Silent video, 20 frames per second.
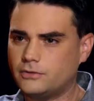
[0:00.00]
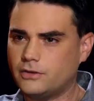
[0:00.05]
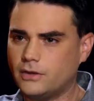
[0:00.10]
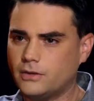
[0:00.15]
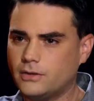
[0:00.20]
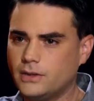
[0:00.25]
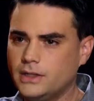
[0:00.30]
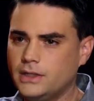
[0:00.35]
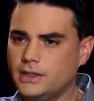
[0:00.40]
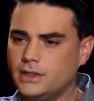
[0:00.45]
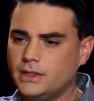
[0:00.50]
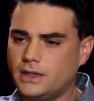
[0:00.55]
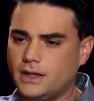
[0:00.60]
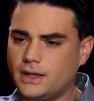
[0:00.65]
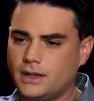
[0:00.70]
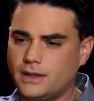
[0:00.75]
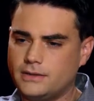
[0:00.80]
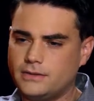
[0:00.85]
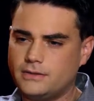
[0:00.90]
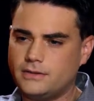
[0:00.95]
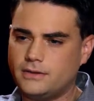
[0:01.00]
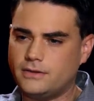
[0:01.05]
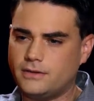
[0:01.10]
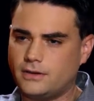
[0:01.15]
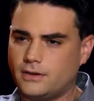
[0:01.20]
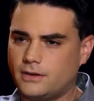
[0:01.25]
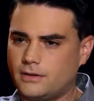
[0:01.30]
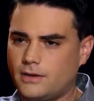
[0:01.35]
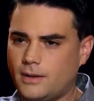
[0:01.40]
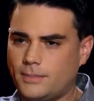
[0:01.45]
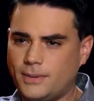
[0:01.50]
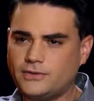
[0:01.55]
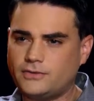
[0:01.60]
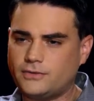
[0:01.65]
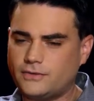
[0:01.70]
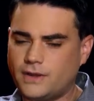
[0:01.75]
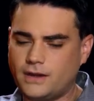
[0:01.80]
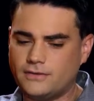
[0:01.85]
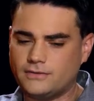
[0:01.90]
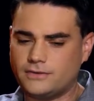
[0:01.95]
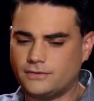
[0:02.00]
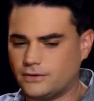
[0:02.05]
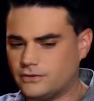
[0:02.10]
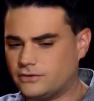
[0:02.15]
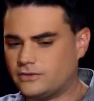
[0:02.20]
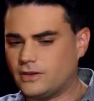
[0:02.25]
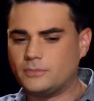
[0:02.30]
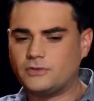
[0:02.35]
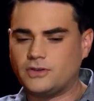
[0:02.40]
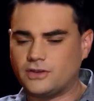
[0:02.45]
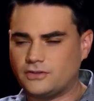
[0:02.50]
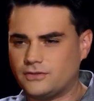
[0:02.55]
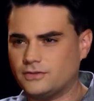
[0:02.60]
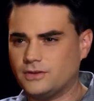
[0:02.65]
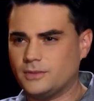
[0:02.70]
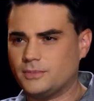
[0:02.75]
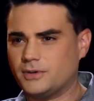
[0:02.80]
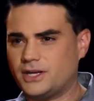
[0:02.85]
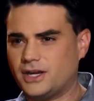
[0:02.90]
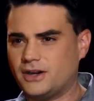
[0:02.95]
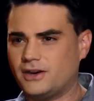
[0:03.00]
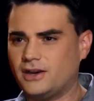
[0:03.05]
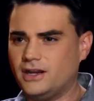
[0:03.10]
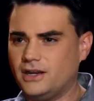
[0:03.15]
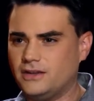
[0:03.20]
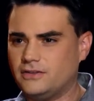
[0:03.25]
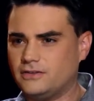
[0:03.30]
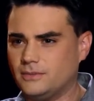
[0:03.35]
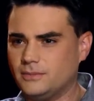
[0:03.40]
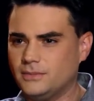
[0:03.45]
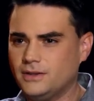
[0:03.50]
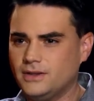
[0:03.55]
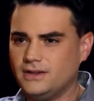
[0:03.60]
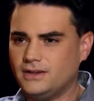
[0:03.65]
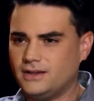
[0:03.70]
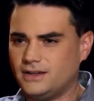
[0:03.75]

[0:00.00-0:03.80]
So uh, there, there are a bunch of kind of different subsets of libertarianism,